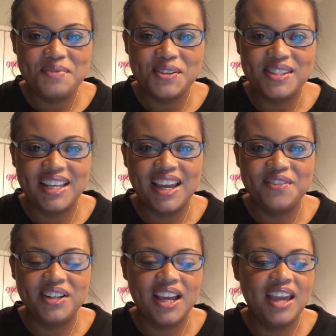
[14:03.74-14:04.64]
to post like
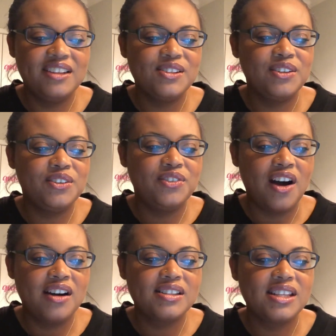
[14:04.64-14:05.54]
every day and do little
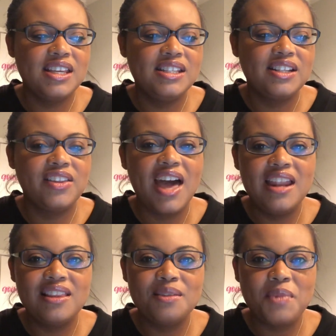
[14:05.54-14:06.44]
vlogs until the
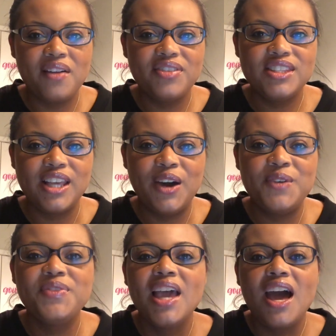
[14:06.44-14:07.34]
end of the month.
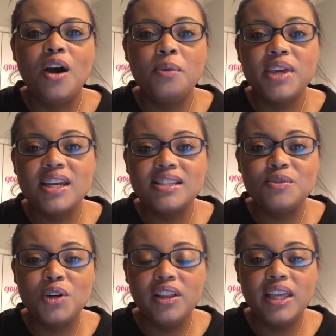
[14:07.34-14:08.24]
So I hope you guys
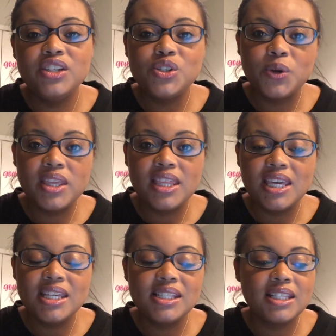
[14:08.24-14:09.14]
will enjoy
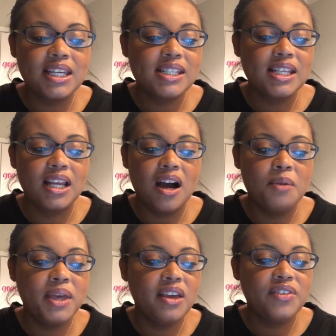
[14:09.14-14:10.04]
these. And like I said,
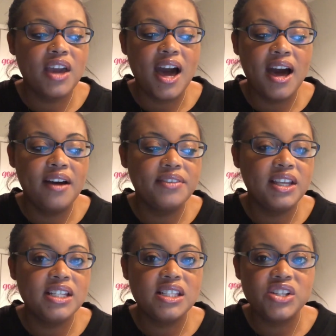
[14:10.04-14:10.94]
comment if you have
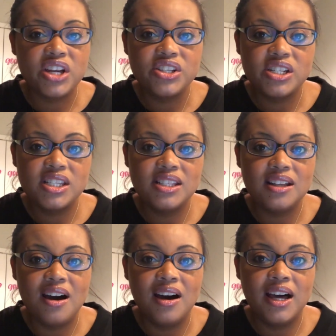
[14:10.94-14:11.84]
any suggestions
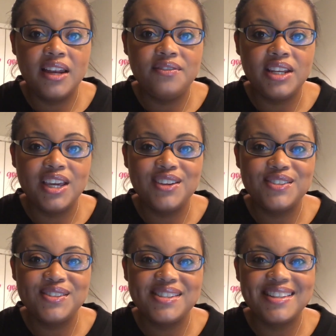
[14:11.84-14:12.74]
on
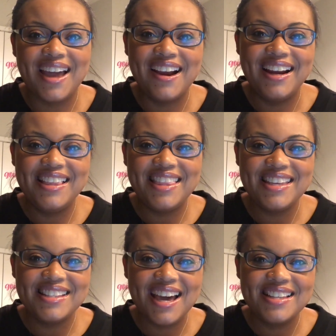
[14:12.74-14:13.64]
videos. All right,
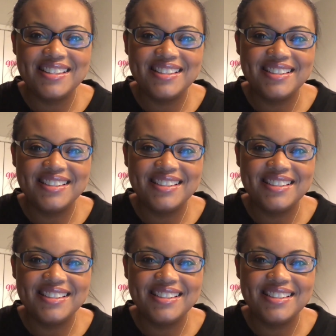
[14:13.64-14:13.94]
thanks guys.